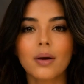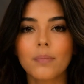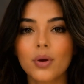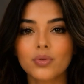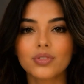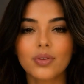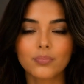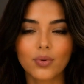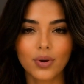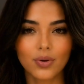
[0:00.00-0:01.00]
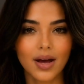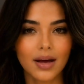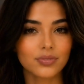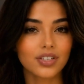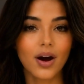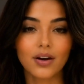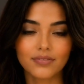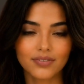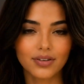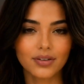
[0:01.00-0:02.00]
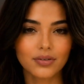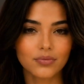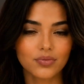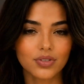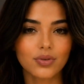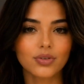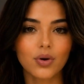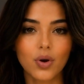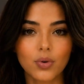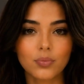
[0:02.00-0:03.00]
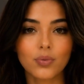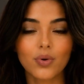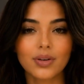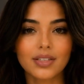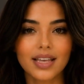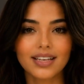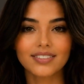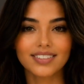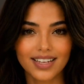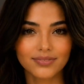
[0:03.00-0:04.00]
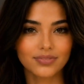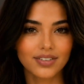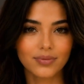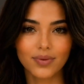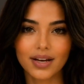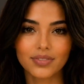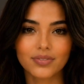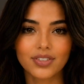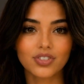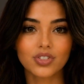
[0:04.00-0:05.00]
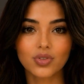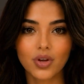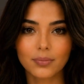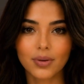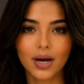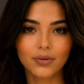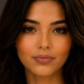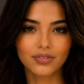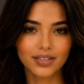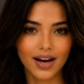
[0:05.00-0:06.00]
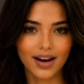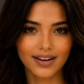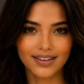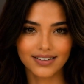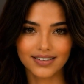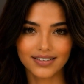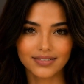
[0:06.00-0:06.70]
Most are programmed to hover, return home, or land safely rather than just drop out of the sky.